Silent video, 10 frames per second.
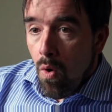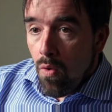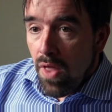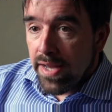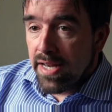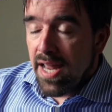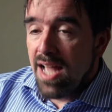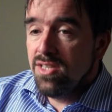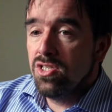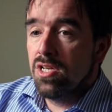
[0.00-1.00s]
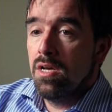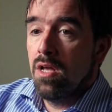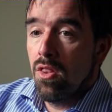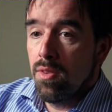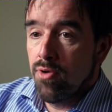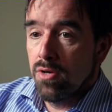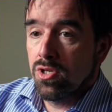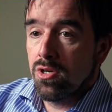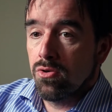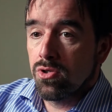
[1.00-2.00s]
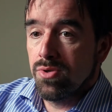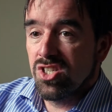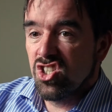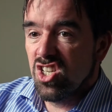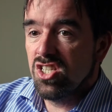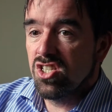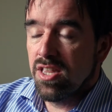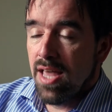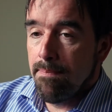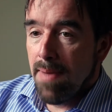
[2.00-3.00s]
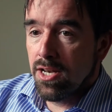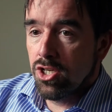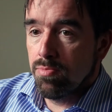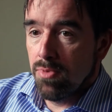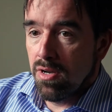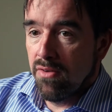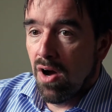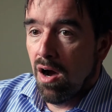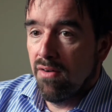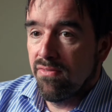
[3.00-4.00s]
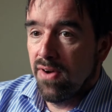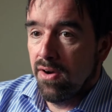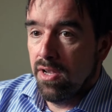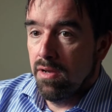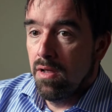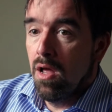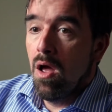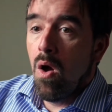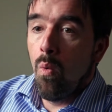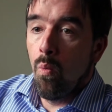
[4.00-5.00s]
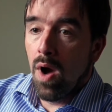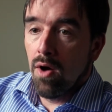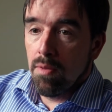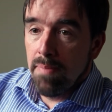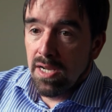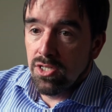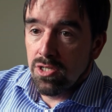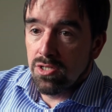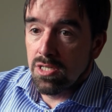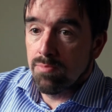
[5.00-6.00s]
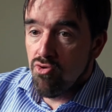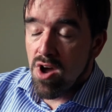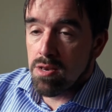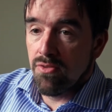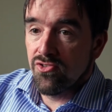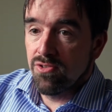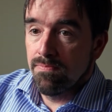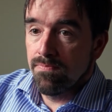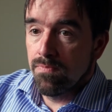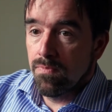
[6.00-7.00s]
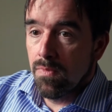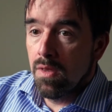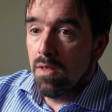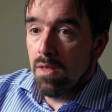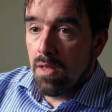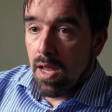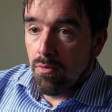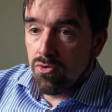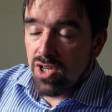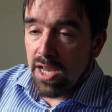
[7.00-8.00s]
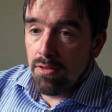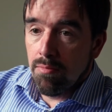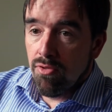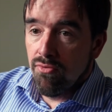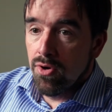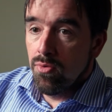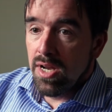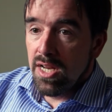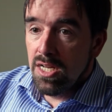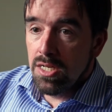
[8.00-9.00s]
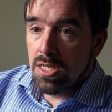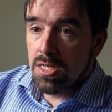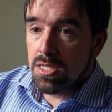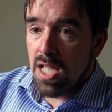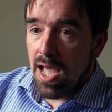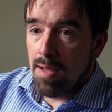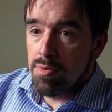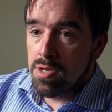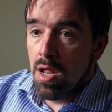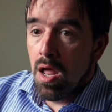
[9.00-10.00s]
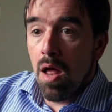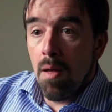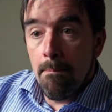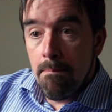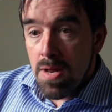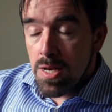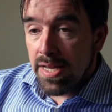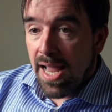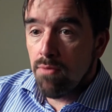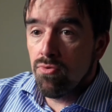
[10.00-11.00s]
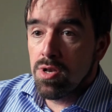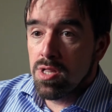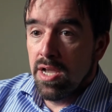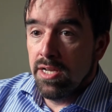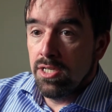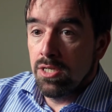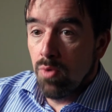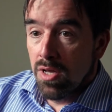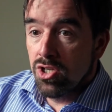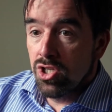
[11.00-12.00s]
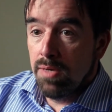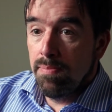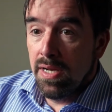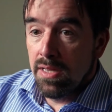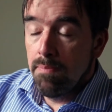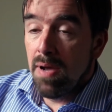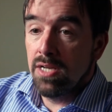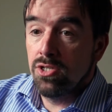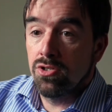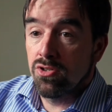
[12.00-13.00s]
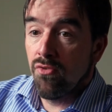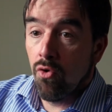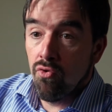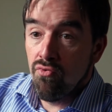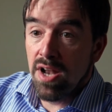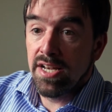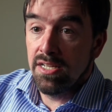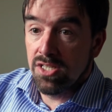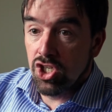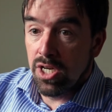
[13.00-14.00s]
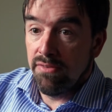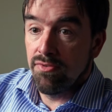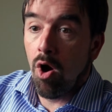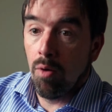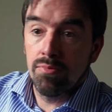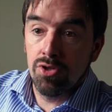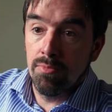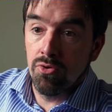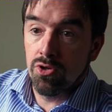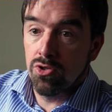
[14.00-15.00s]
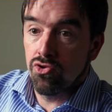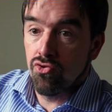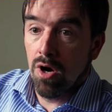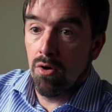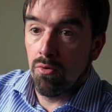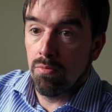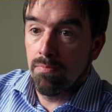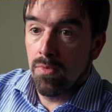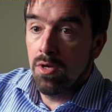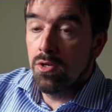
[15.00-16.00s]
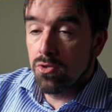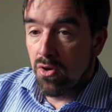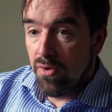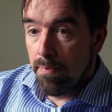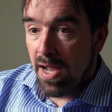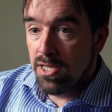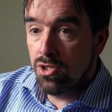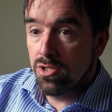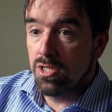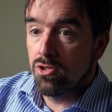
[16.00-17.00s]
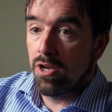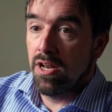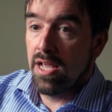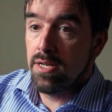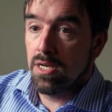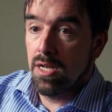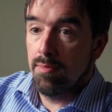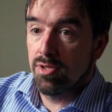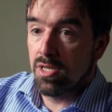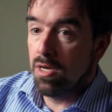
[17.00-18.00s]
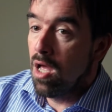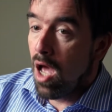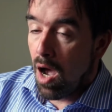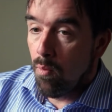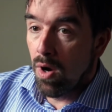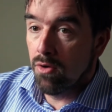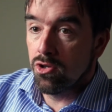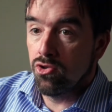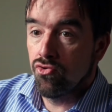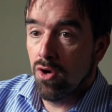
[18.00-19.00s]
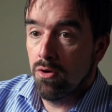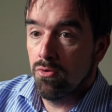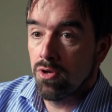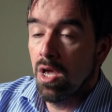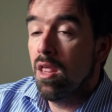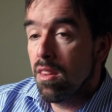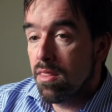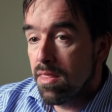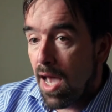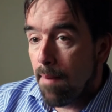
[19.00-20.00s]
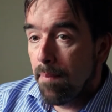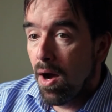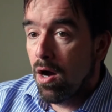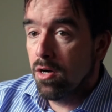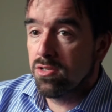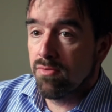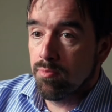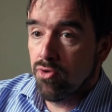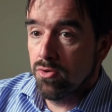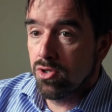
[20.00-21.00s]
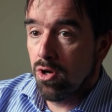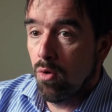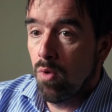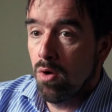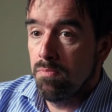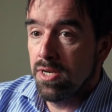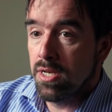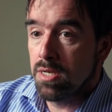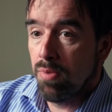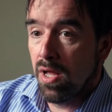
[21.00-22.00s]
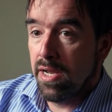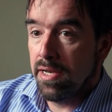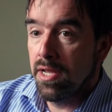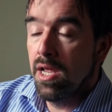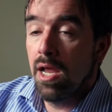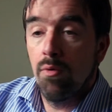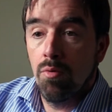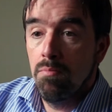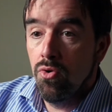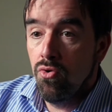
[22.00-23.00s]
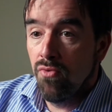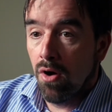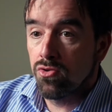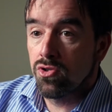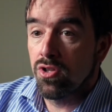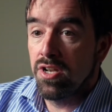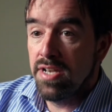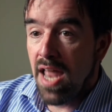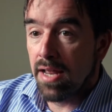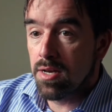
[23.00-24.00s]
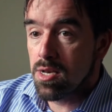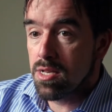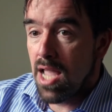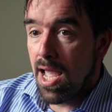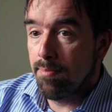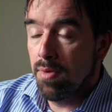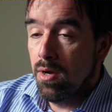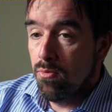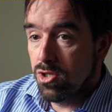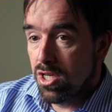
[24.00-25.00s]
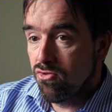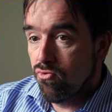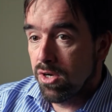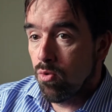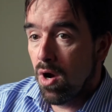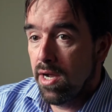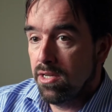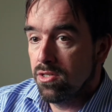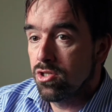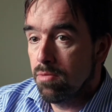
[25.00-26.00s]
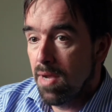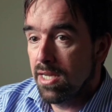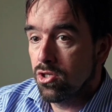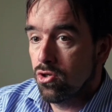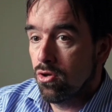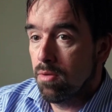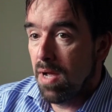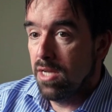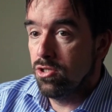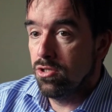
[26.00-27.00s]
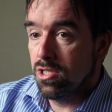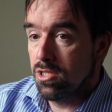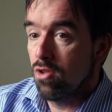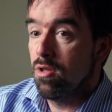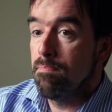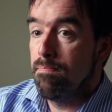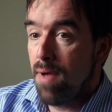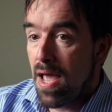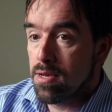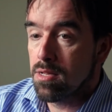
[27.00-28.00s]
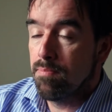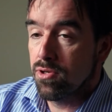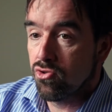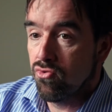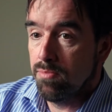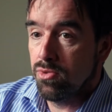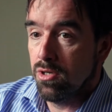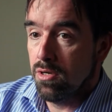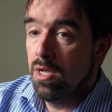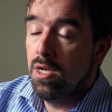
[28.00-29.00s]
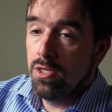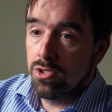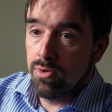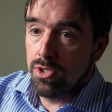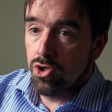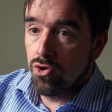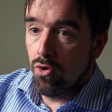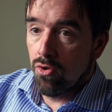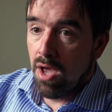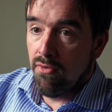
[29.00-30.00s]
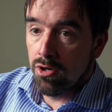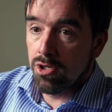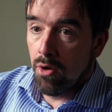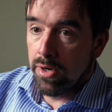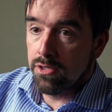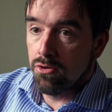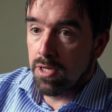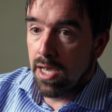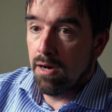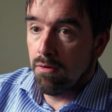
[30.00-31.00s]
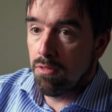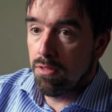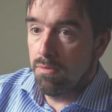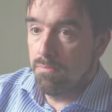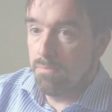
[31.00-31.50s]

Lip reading: they can enter the protocol to assist their management of heart failure while the patient is present. It will take them through easy steps, missing out the stages where the GP and the patient have already achieved optimal control. So if a patient is on an ACE inhibitor and well controlled, that part of the protocol won't be displayed. It will move on to the next step, which is required to make sure the patient is on the best prescription to ensure their ongoing good health.